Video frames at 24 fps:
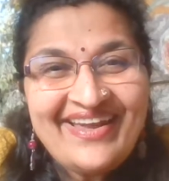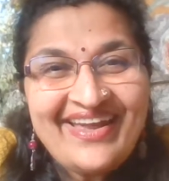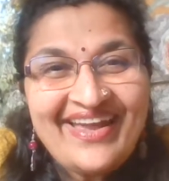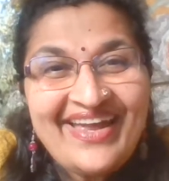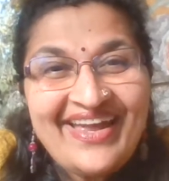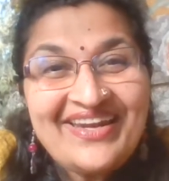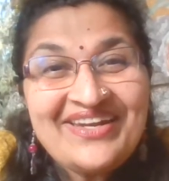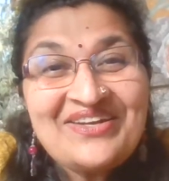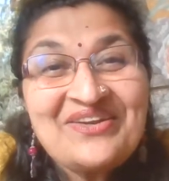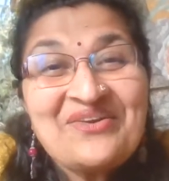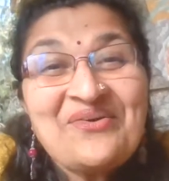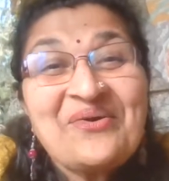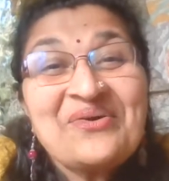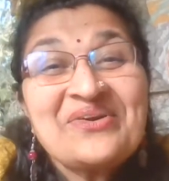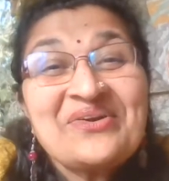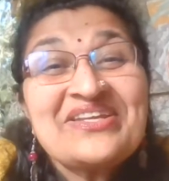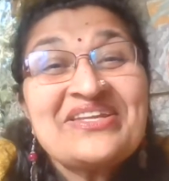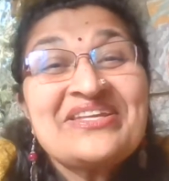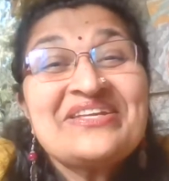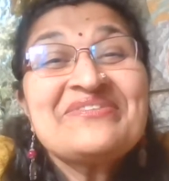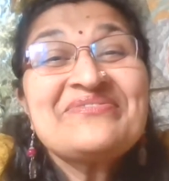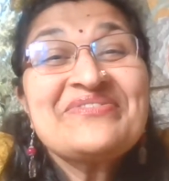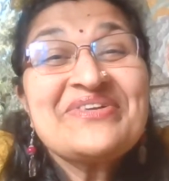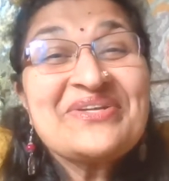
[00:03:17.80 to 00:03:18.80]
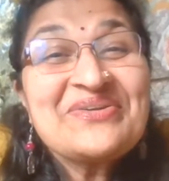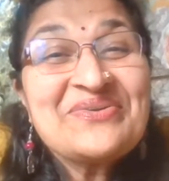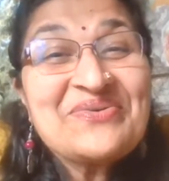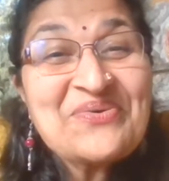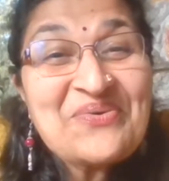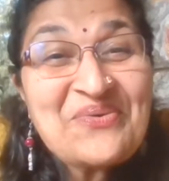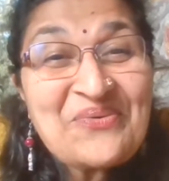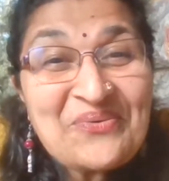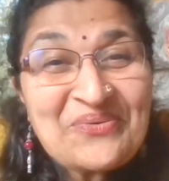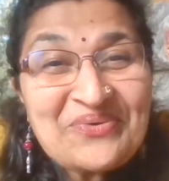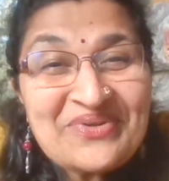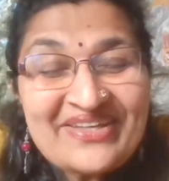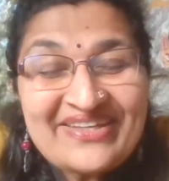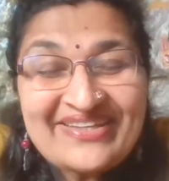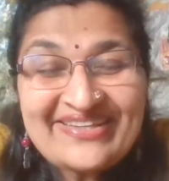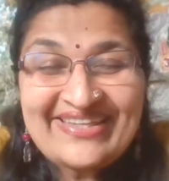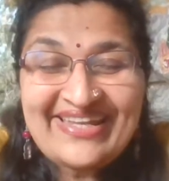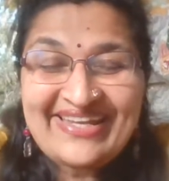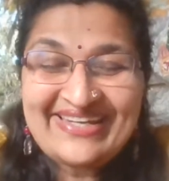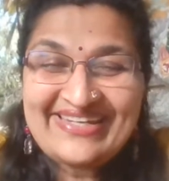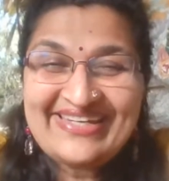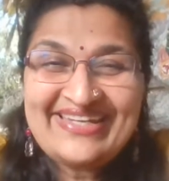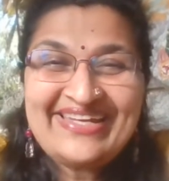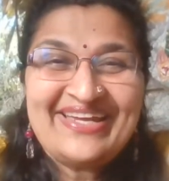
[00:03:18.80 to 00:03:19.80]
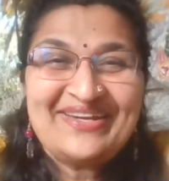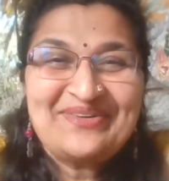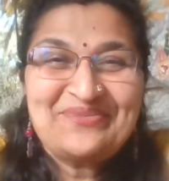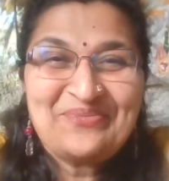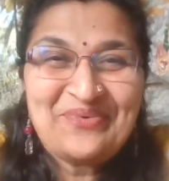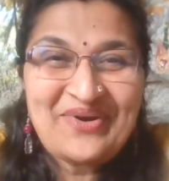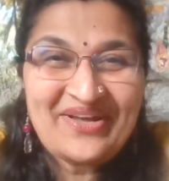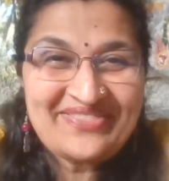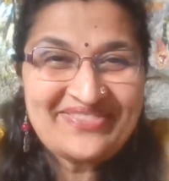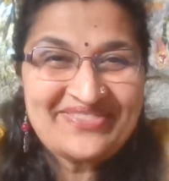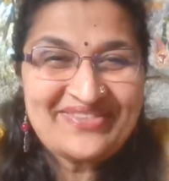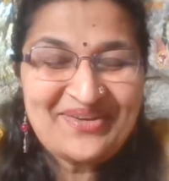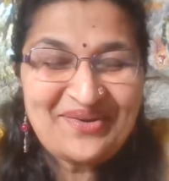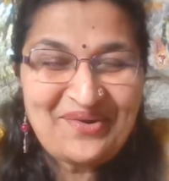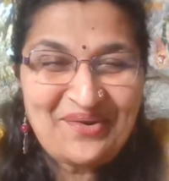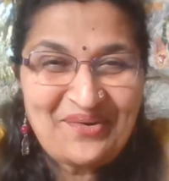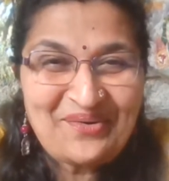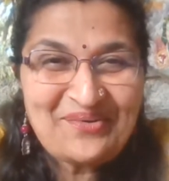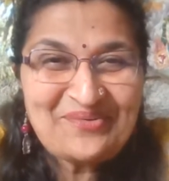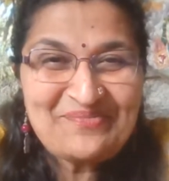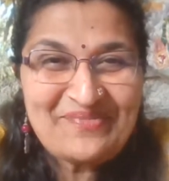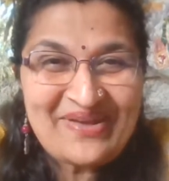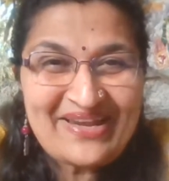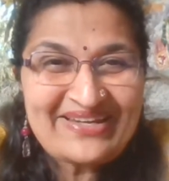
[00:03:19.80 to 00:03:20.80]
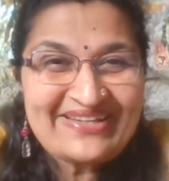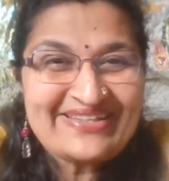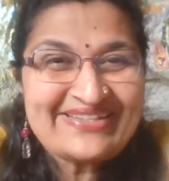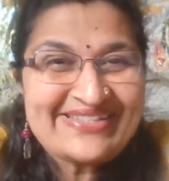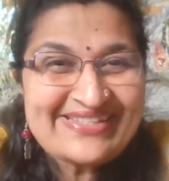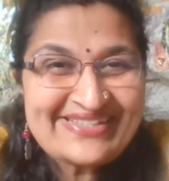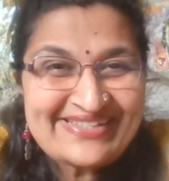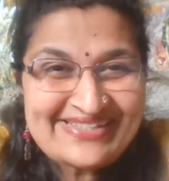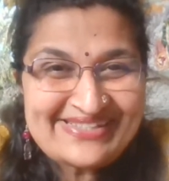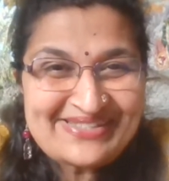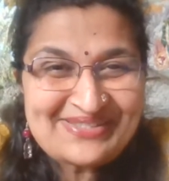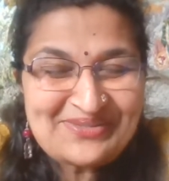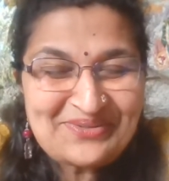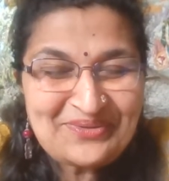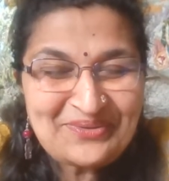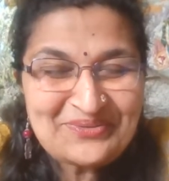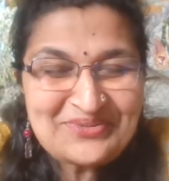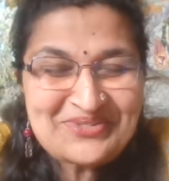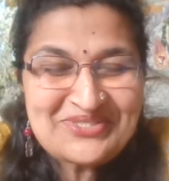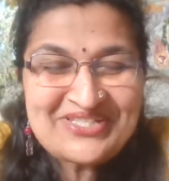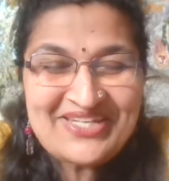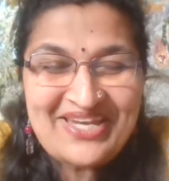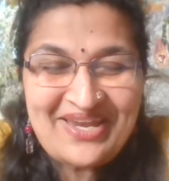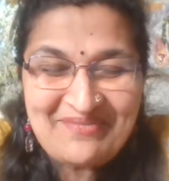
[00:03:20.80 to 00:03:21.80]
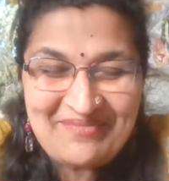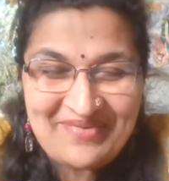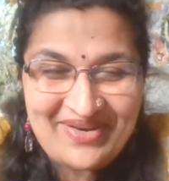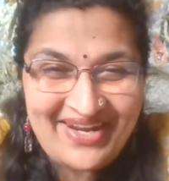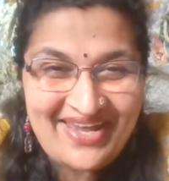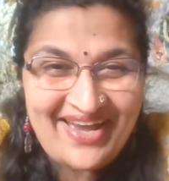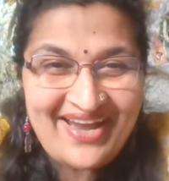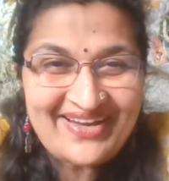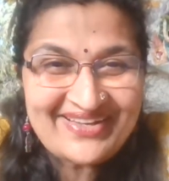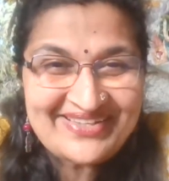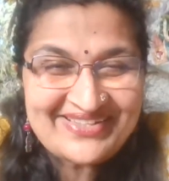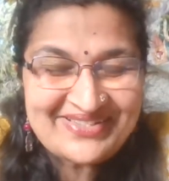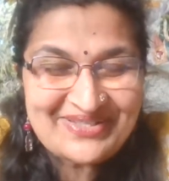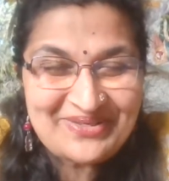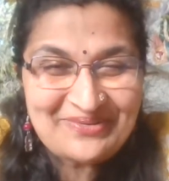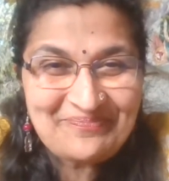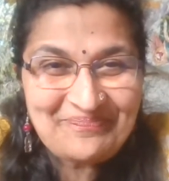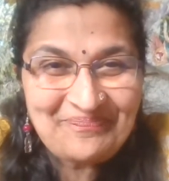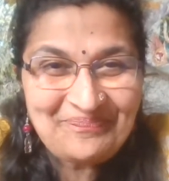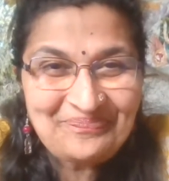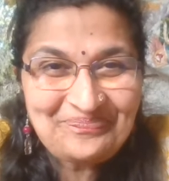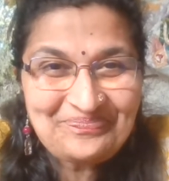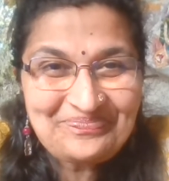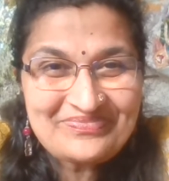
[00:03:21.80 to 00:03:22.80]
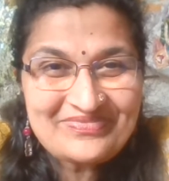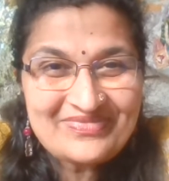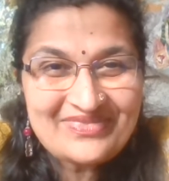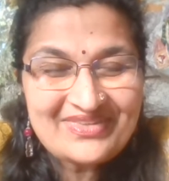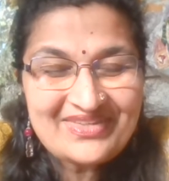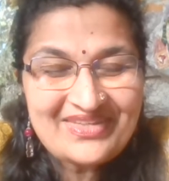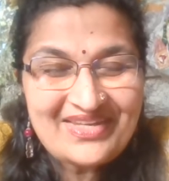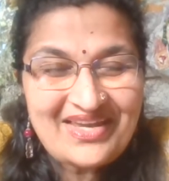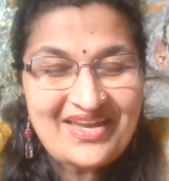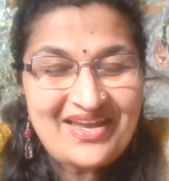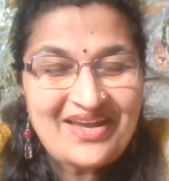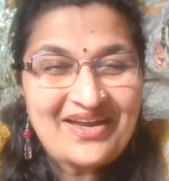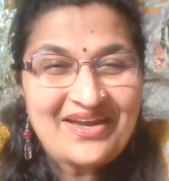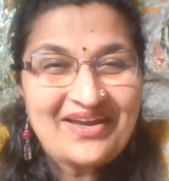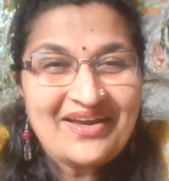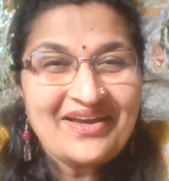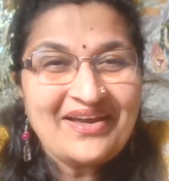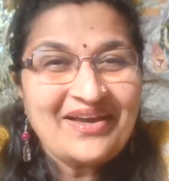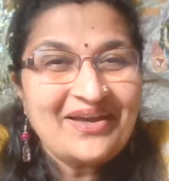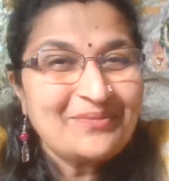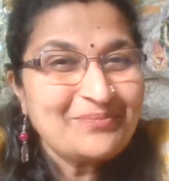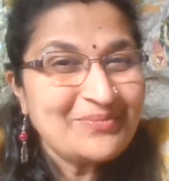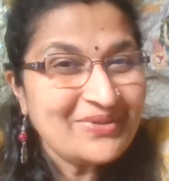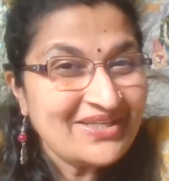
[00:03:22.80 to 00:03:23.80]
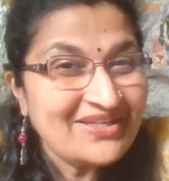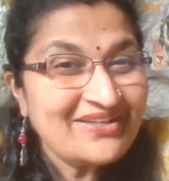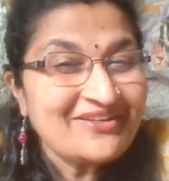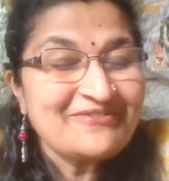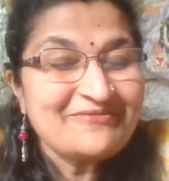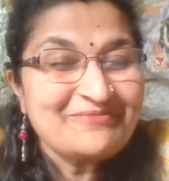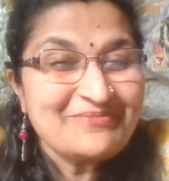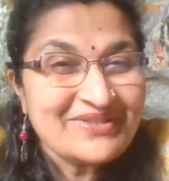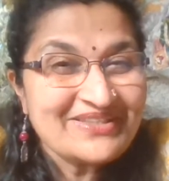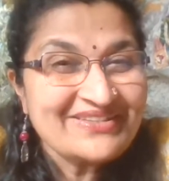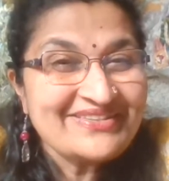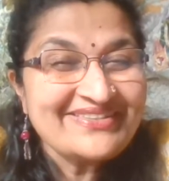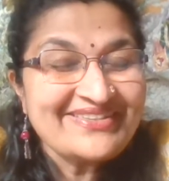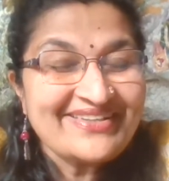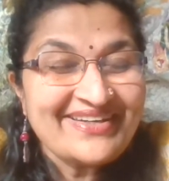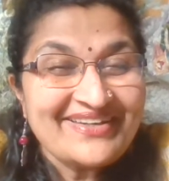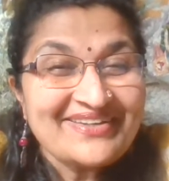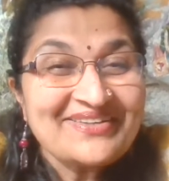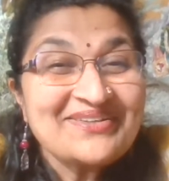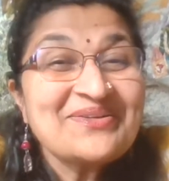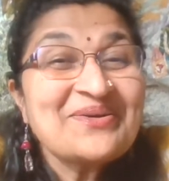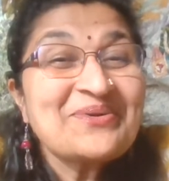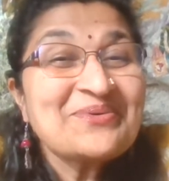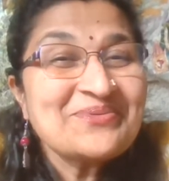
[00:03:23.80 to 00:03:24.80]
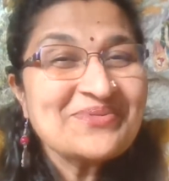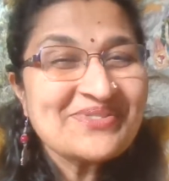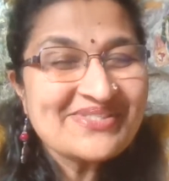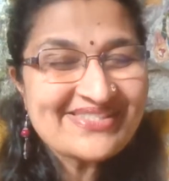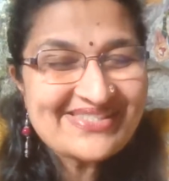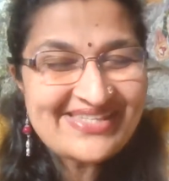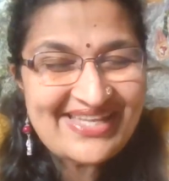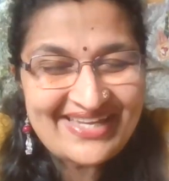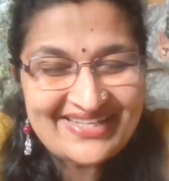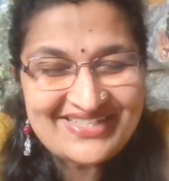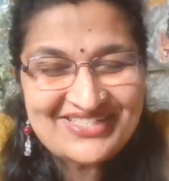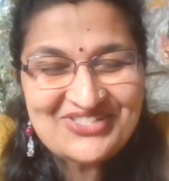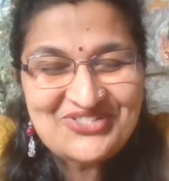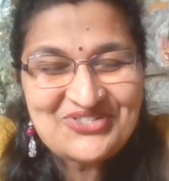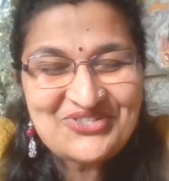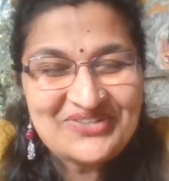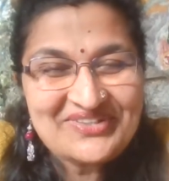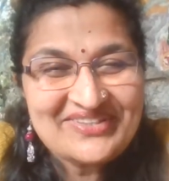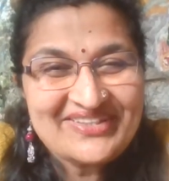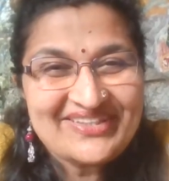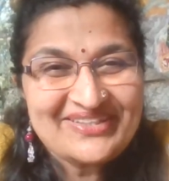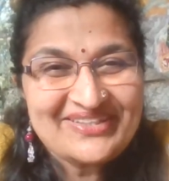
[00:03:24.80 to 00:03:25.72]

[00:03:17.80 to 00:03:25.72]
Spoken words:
and not even knowing that he had won the gold medal till his coach came and hugged him. Abhinav Bindra knows that journey.